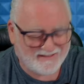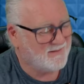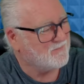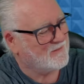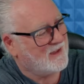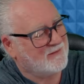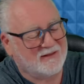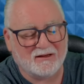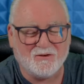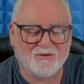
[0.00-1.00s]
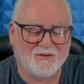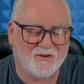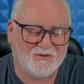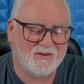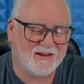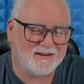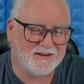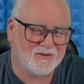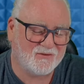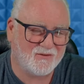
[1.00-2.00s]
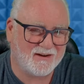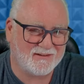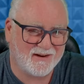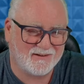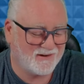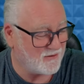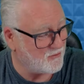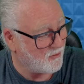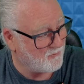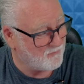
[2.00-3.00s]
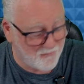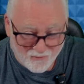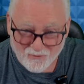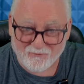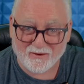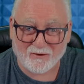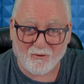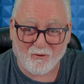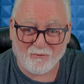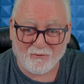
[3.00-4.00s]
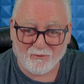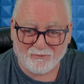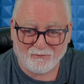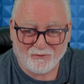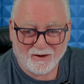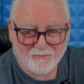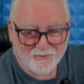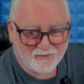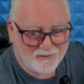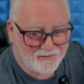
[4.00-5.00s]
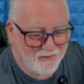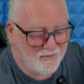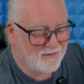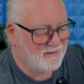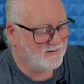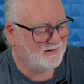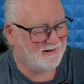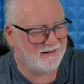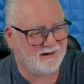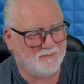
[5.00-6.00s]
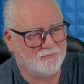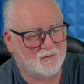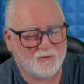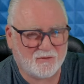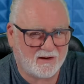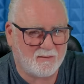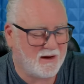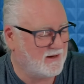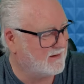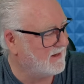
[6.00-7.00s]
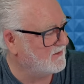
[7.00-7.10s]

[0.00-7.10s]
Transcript: It's hard to get used to the silicone strings actually not moving off of the fretboard at all. So it'll take a bit of getting